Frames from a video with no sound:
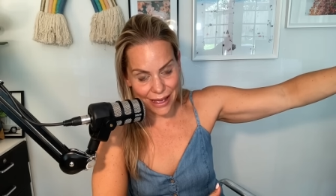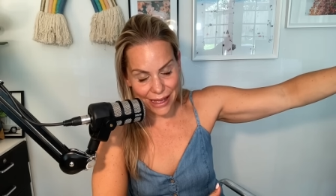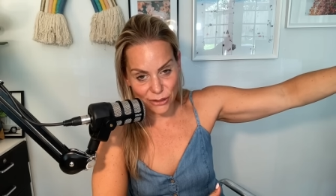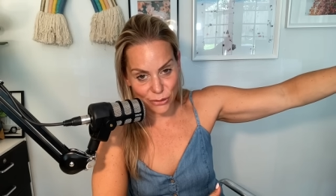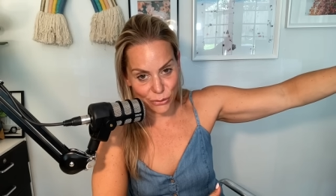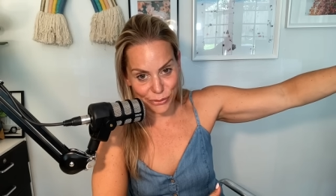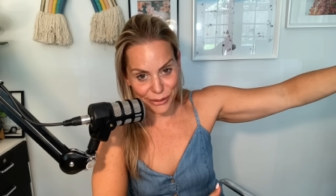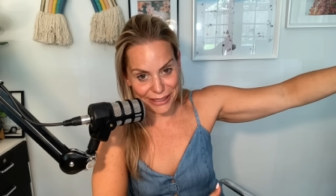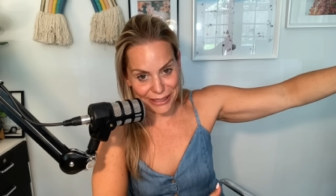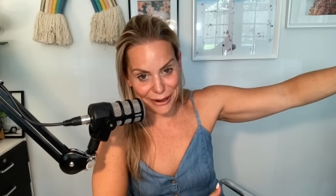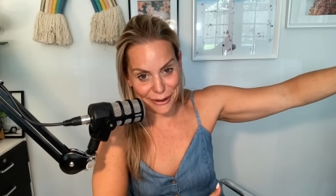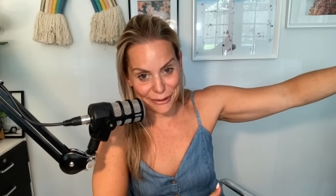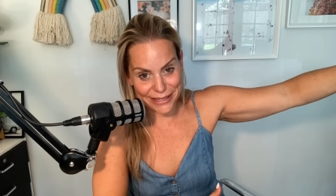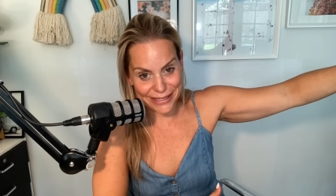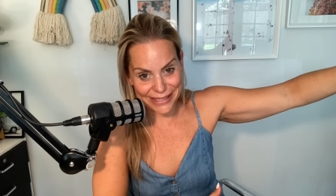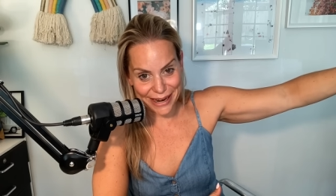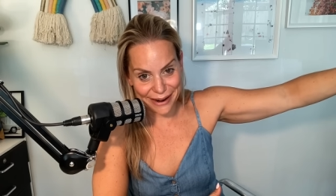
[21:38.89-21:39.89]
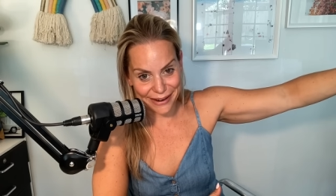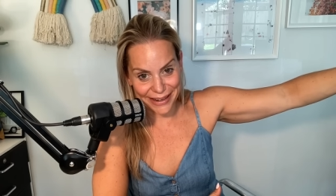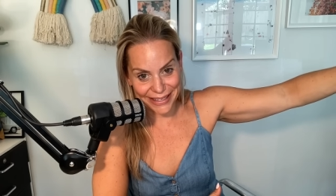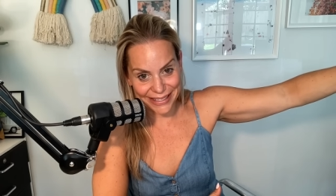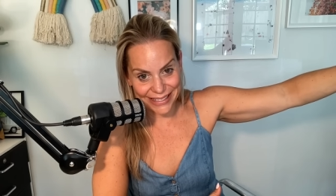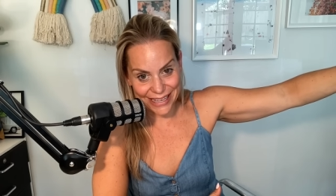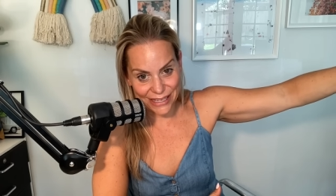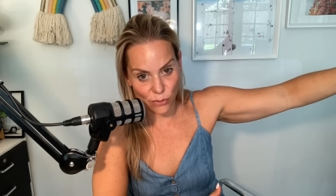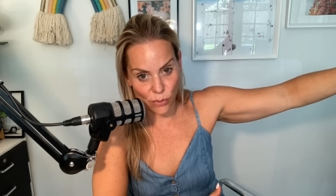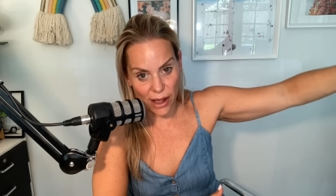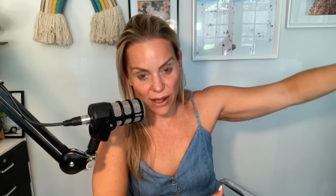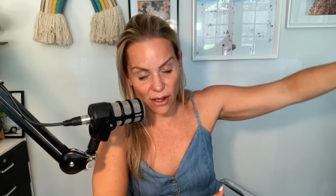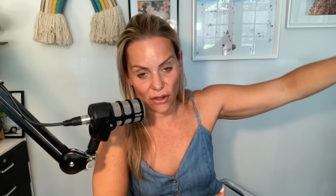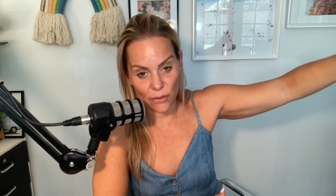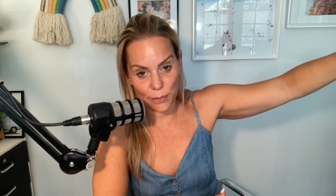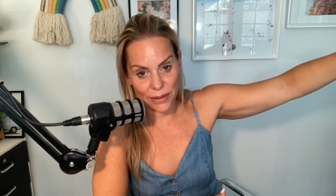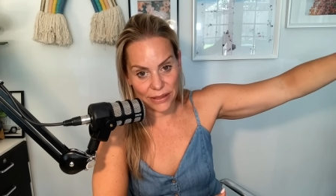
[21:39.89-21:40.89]
I don't really know these areas as
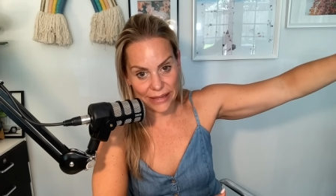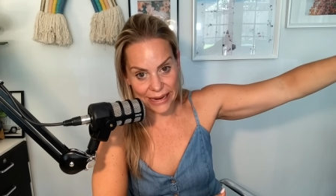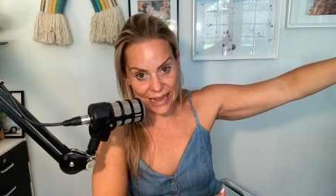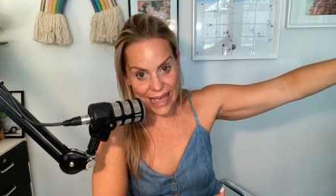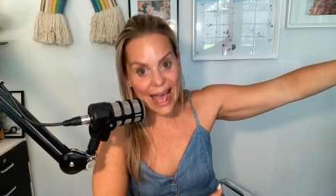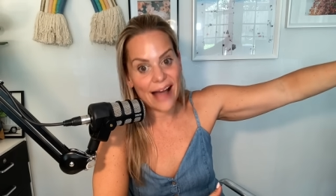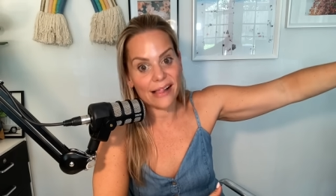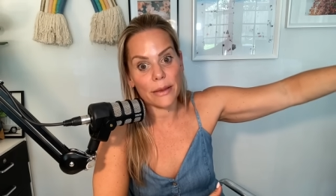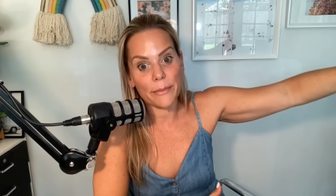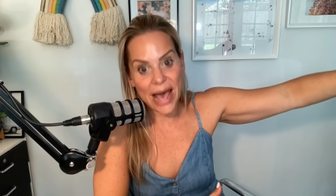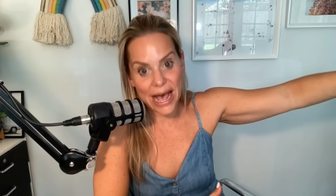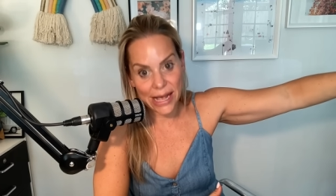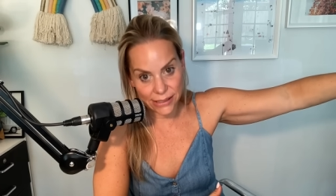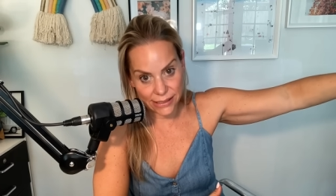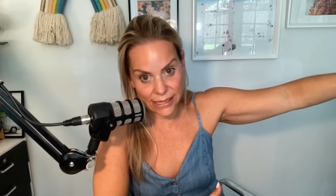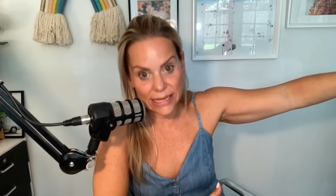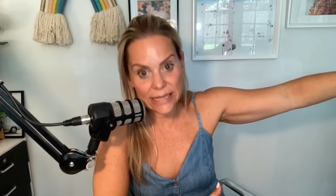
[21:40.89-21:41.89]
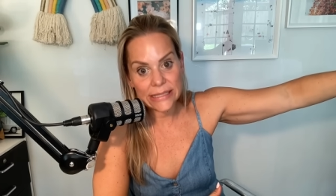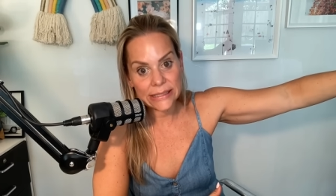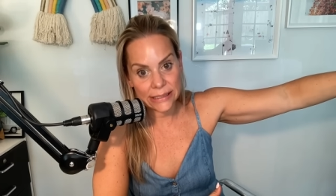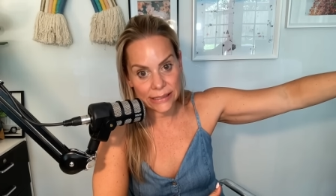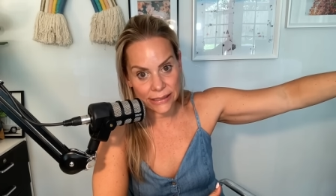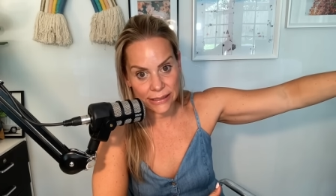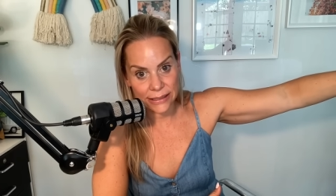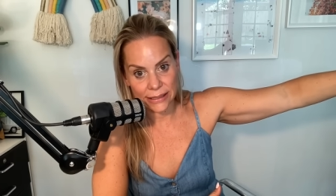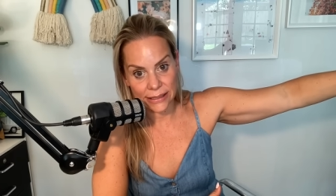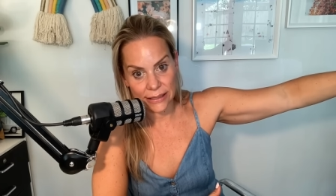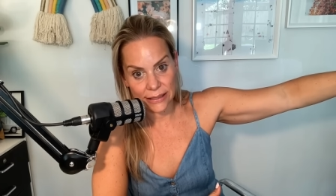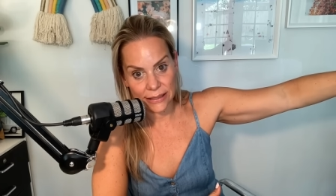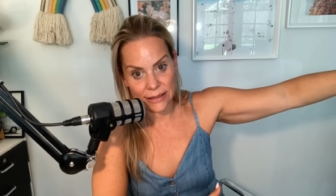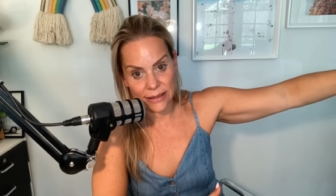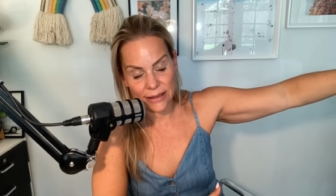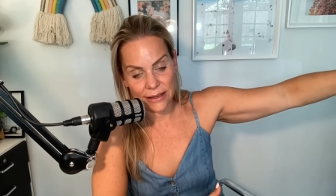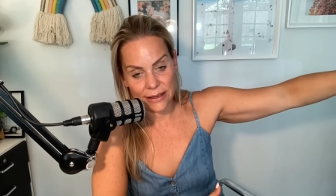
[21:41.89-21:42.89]
well, but like Calabasas,
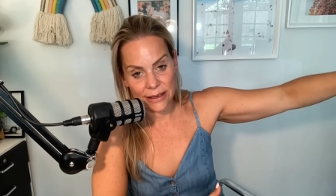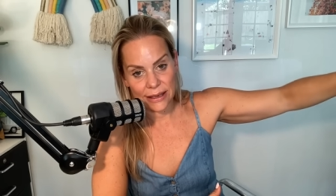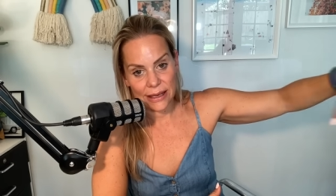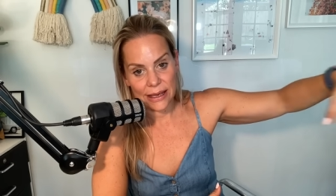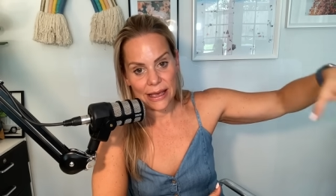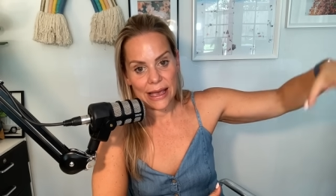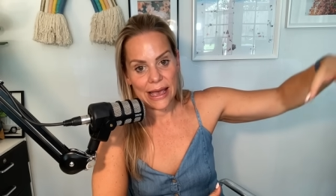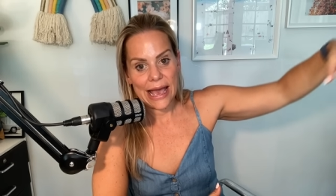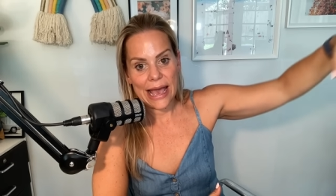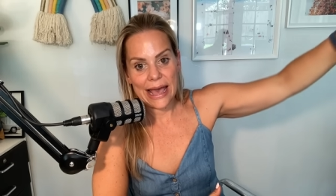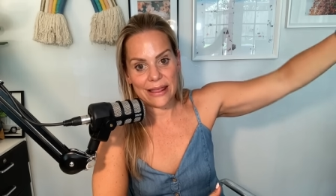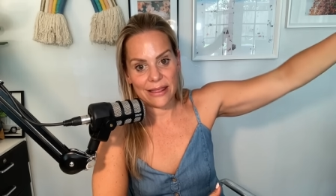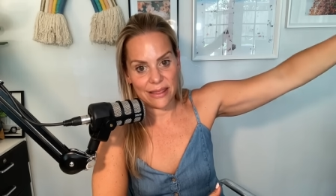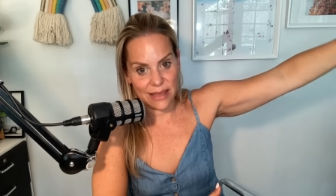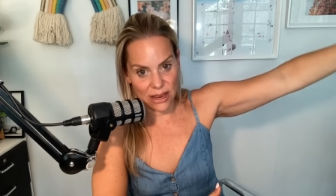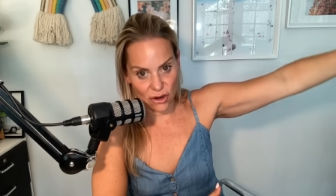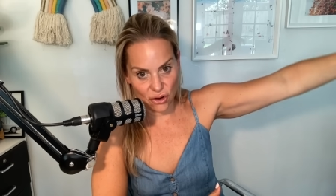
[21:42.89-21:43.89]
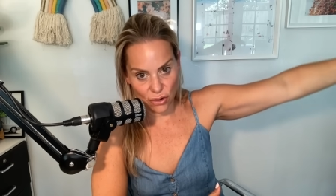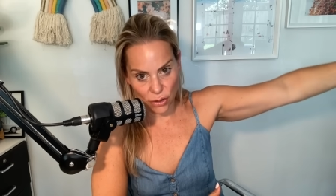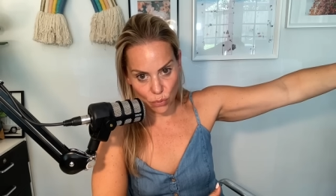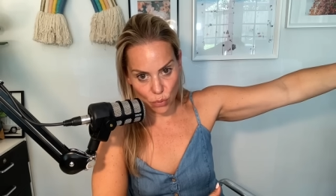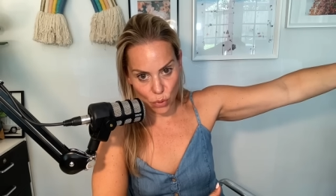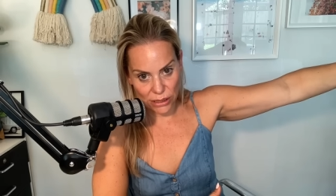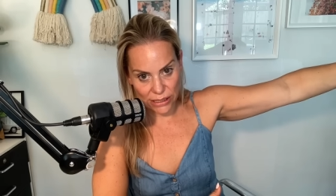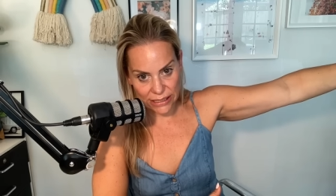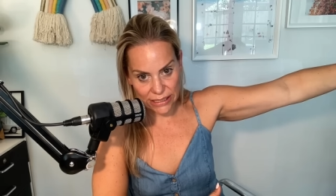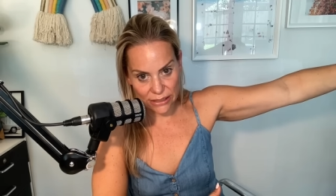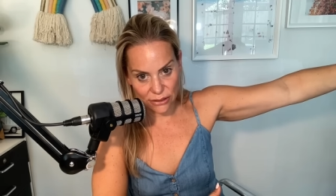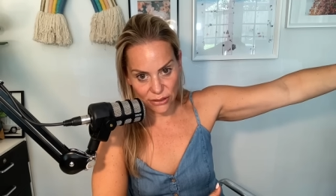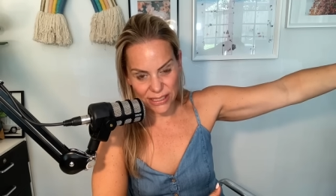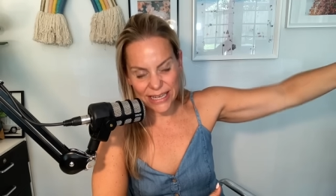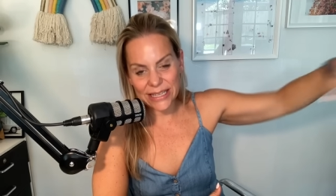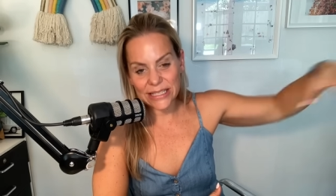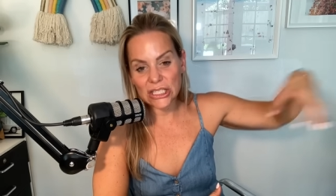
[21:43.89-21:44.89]
and then you're in Woodland
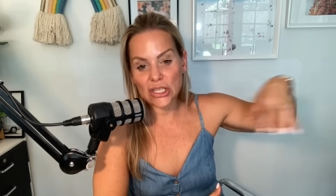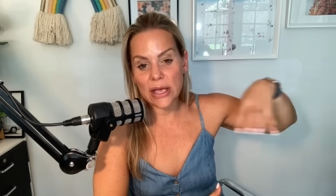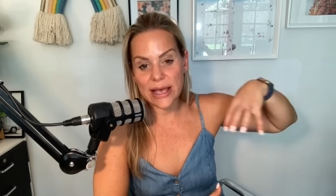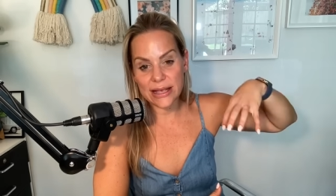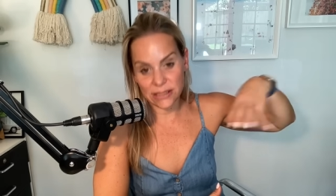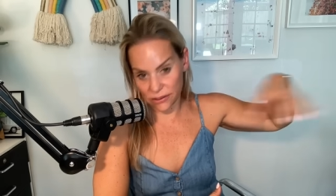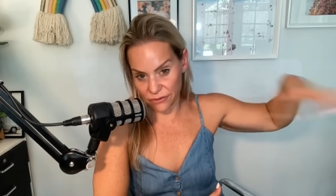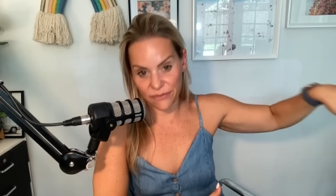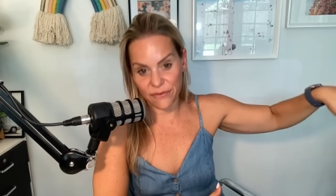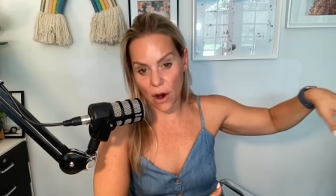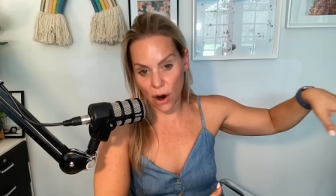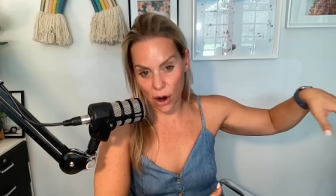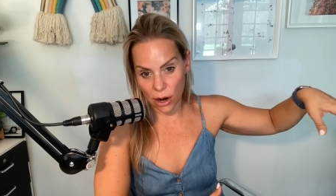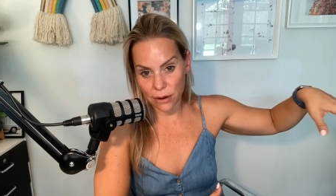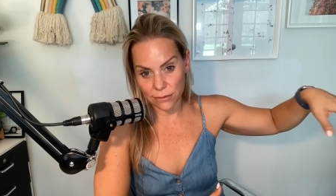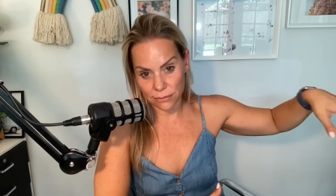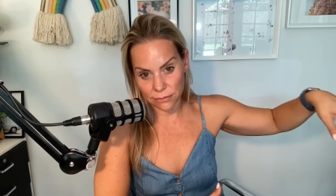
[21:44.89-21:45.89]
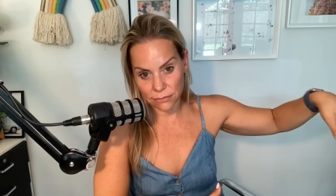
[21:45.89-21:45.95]
Hills. Like it's far.